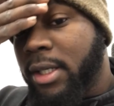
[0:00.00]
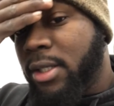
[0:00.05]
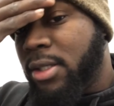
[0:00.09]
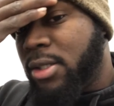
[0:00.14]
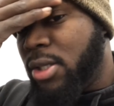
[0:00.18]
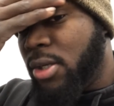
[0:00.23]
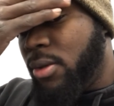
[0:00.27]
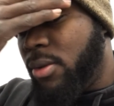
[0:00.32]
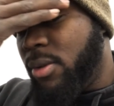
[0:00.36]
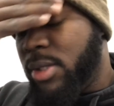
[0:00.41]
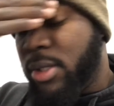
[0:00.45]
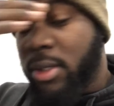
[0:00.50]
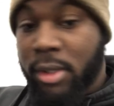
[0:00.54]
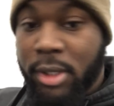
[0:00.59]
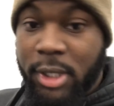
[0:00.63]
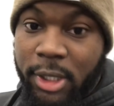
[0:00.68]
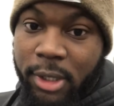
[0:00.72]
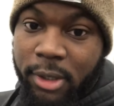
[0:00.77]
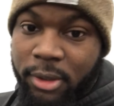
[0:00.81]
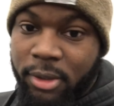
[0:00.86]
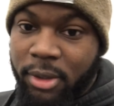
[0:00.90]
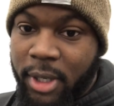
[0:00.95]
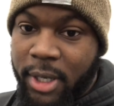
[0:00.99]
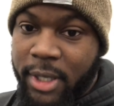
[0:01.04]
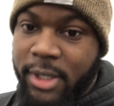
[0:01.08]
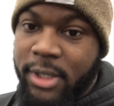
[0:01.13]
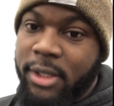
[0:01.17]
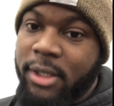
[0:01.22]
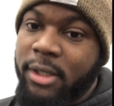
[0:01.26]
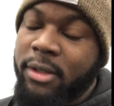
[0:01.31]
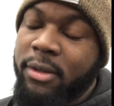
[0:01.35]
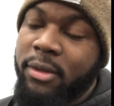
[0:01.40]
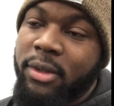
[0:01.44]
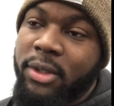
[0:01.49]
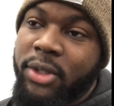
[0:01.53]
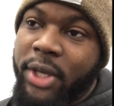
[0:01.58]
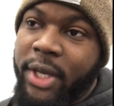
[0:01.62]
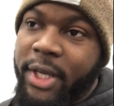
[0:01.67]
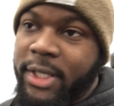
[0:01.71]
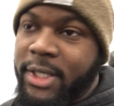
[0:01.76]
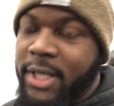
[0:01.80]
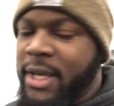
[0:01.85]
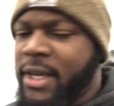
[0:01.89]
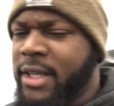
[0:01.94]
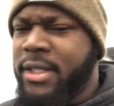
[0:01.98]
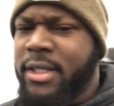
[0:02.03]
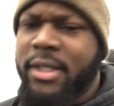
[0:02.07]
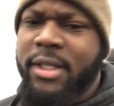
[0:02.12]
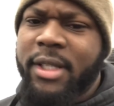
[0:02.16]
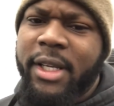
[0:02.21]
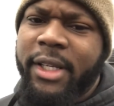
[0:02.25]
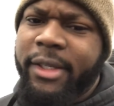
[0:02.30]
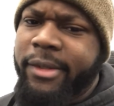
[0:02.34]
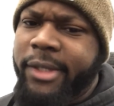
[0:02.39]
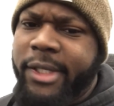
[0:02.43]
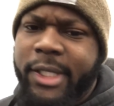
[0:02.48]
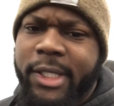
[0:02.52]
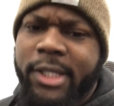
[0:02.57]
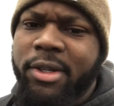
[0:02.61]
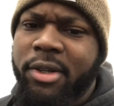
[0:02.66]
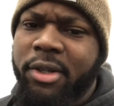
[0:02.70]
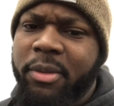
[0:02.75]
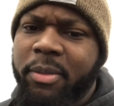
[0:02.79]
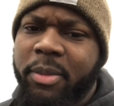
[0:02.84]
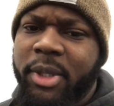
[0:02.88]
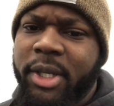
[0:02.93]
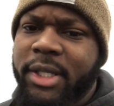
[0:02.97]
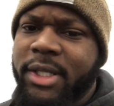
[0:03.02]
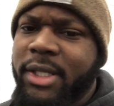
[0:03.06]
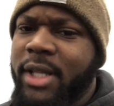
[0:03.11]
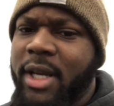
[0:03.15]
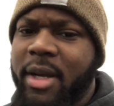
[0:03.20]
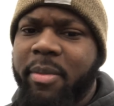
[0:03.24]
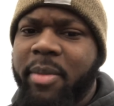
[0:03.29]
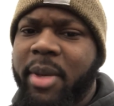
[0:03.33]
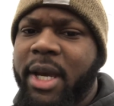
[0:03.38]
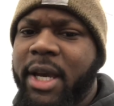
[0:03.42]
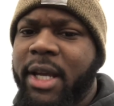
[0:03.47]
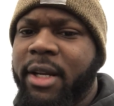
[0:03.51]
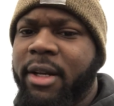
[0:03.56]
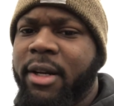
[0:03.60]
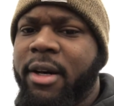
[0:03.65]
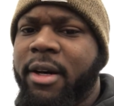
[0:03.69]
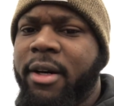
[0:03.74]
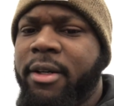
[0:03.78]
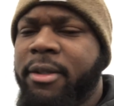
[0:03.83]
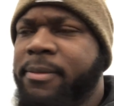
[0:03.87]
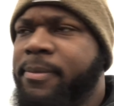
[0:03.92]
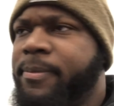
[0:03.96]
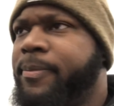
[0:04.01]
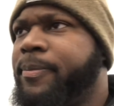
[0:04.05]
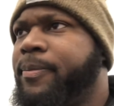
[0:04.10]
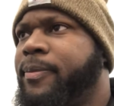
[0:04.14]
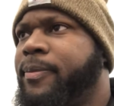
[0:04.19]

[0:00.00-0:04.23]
The tune is still crazy. The intakes is like $600, not bad at all.